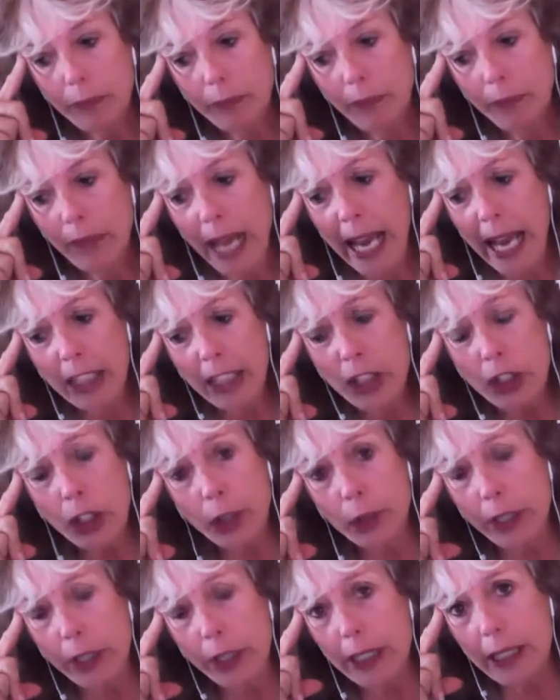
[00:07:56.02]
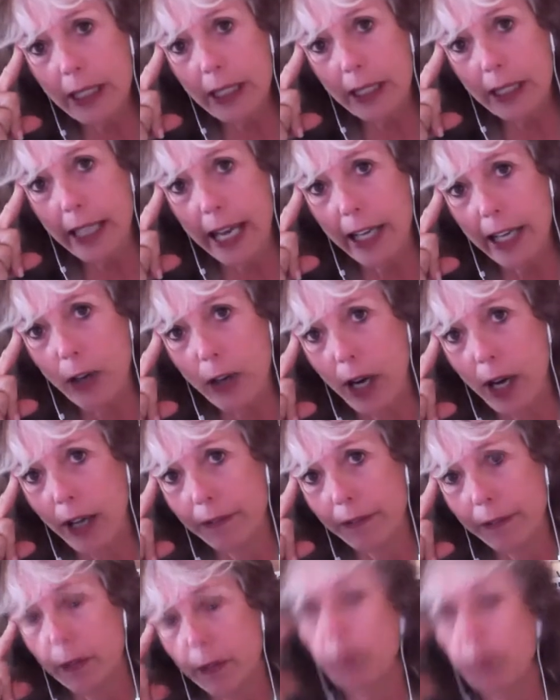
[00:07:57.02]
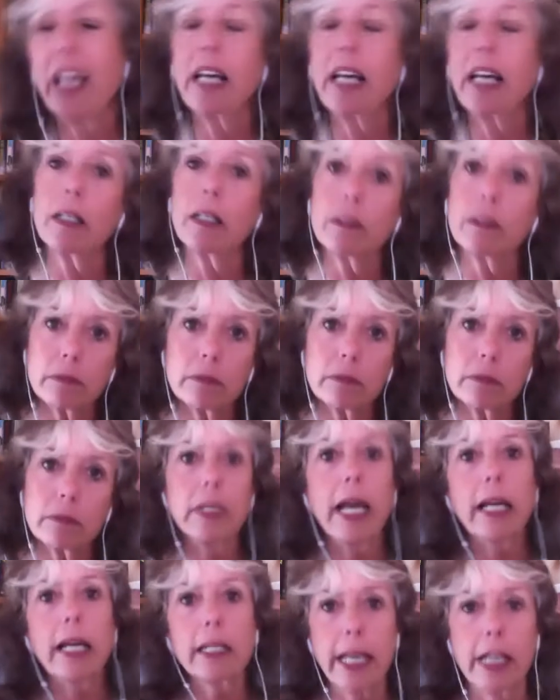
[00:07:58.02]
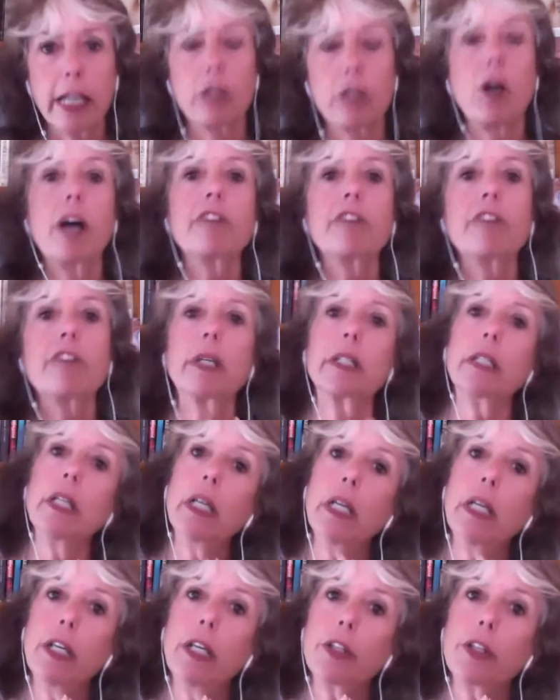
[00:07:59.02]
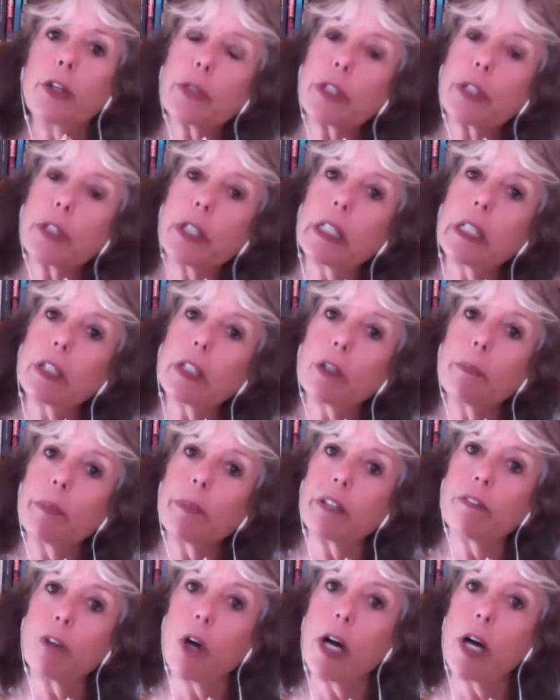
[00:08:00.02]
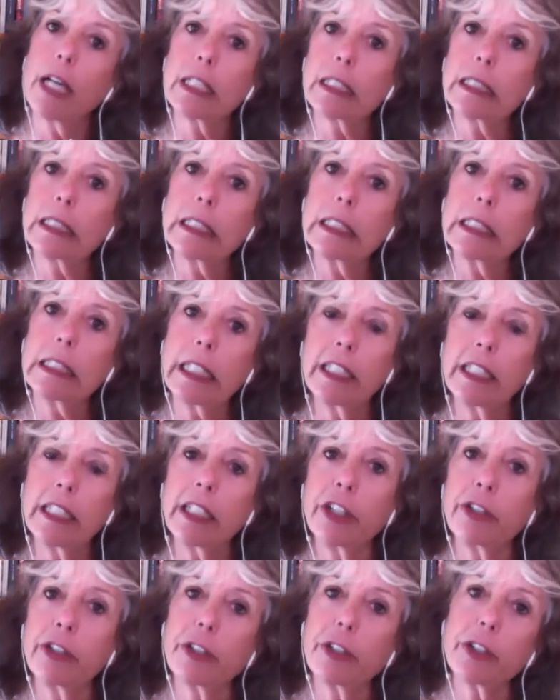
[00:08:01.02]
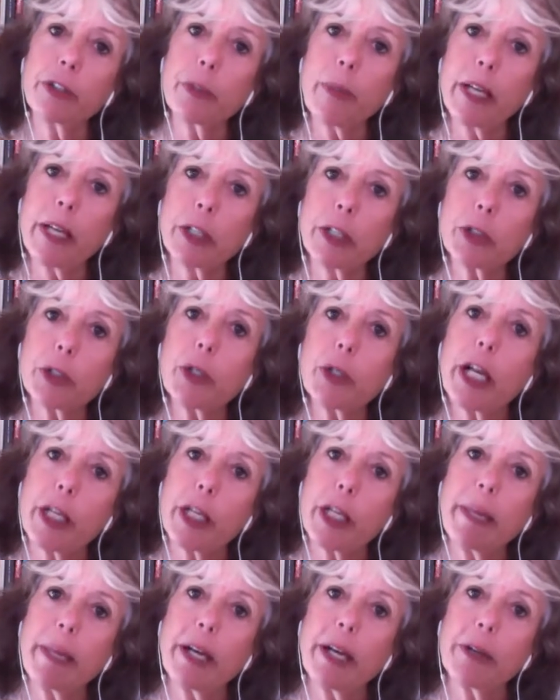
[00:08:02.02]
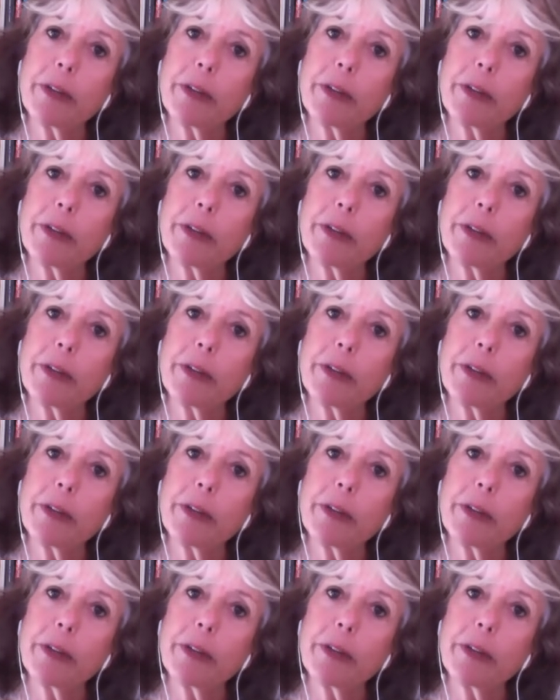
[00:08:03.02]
And so this is a takeoff. Well, not a takeoff, but there's a little bit of Austen in here. You want to talk about